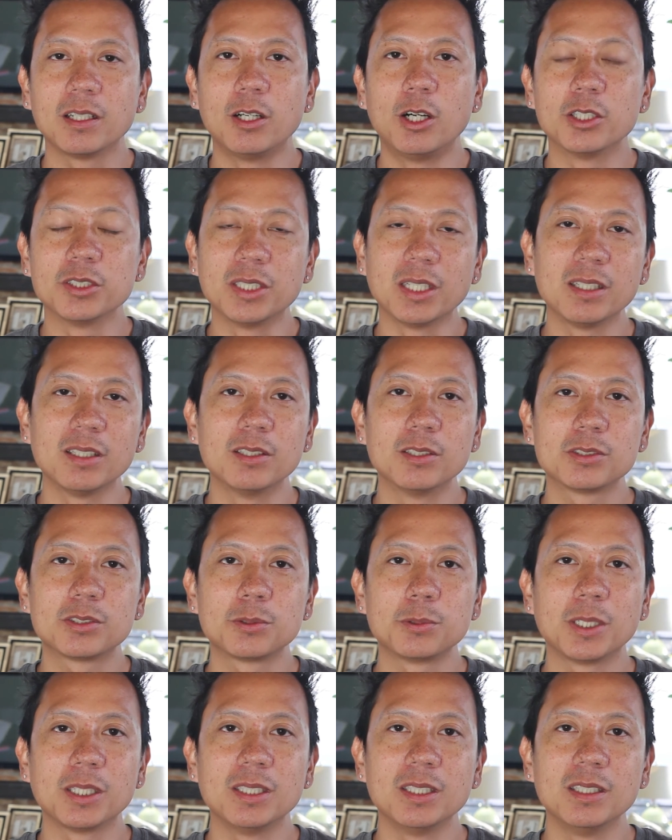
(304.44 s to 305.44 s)
on the
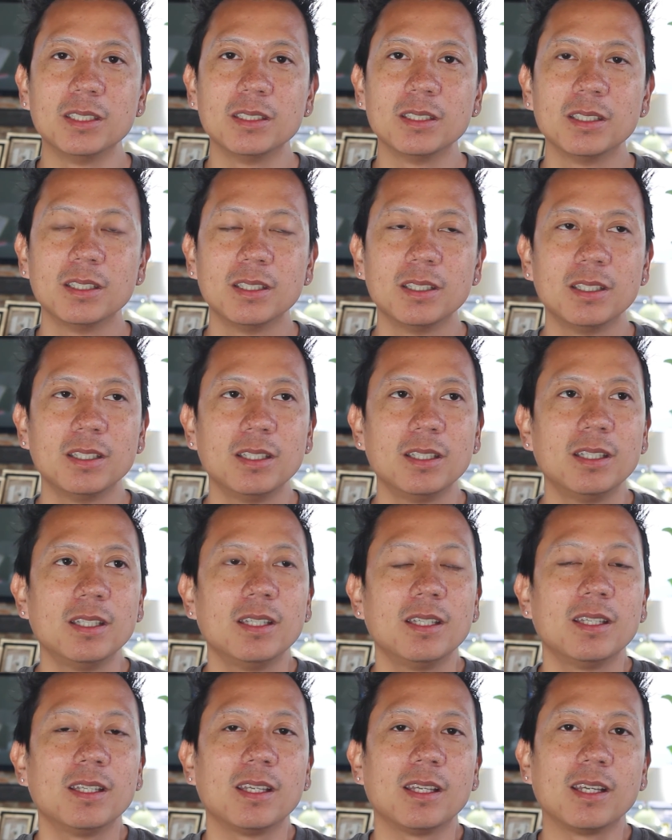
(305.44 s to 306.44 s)
hills already,
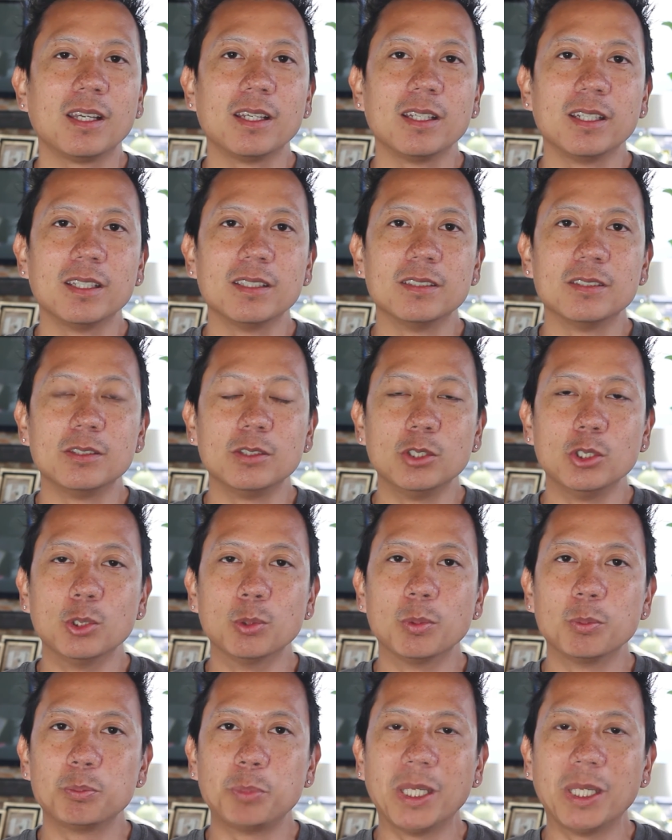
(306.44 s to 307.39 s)
and you